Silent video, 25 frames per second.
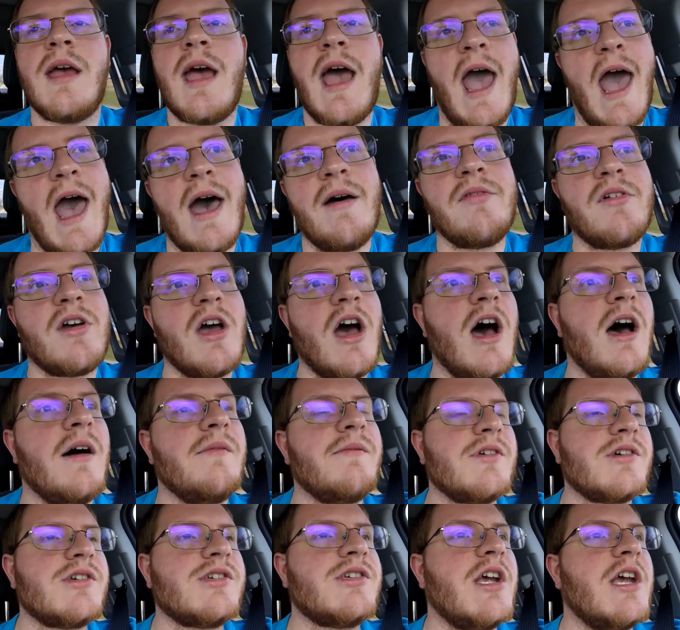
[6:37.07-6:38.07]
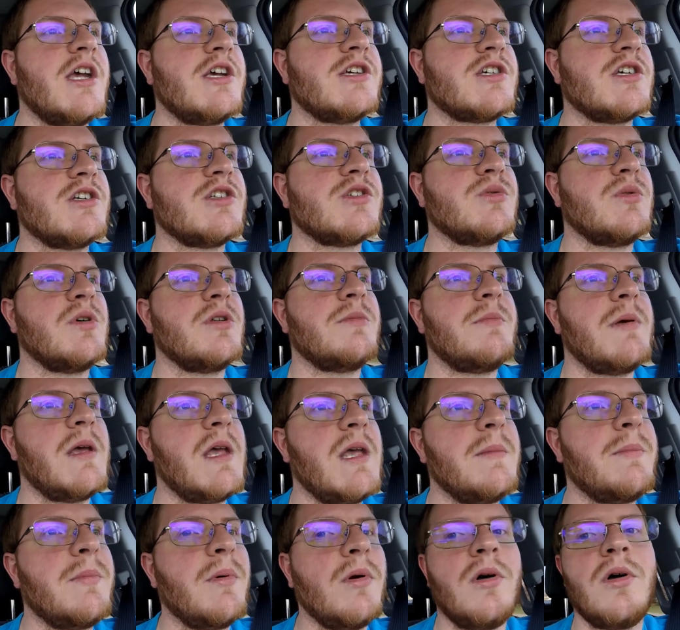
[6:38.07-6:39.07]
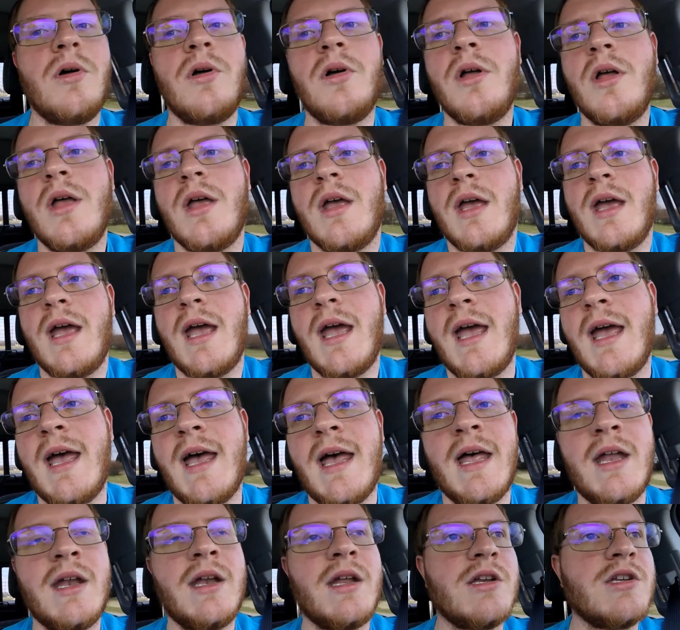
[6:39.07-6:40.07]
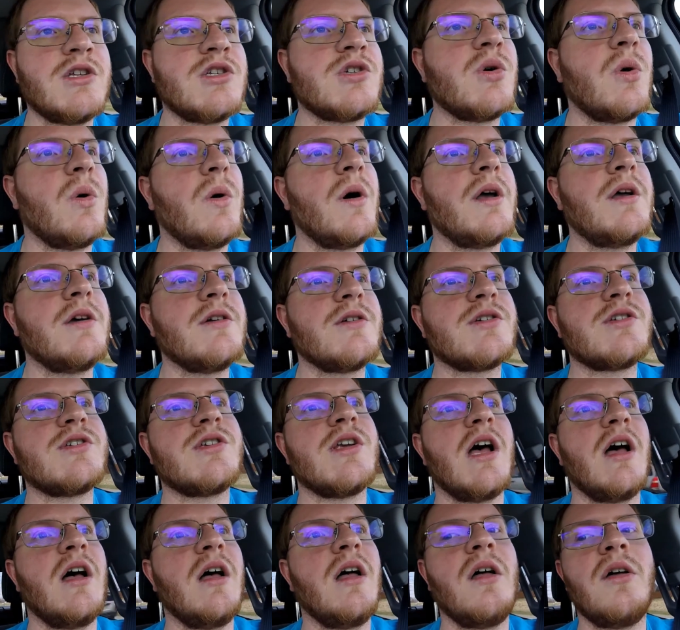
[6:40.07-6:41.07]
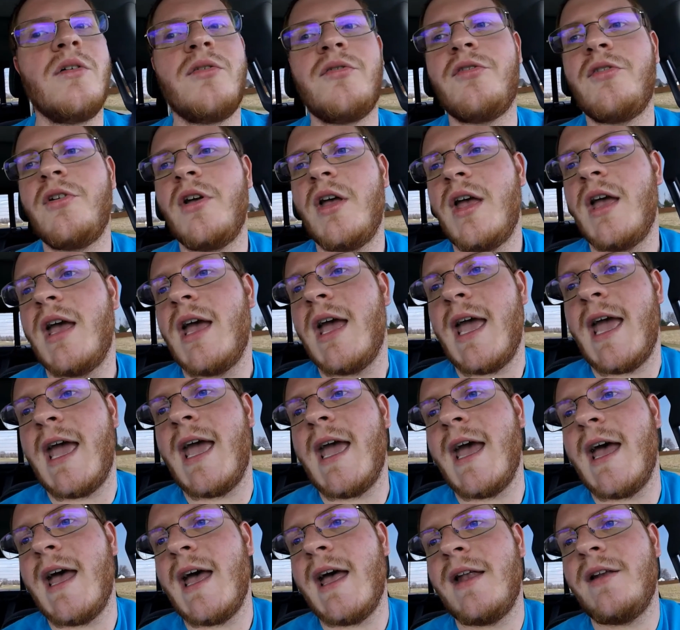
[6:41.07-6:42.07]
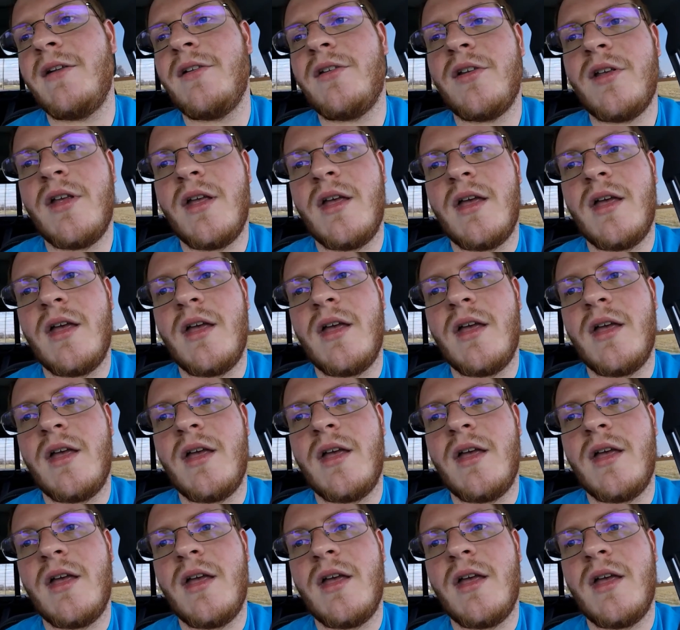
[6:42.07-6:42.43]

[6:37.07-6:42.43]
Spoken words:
have conversations with people and enjoy yourself and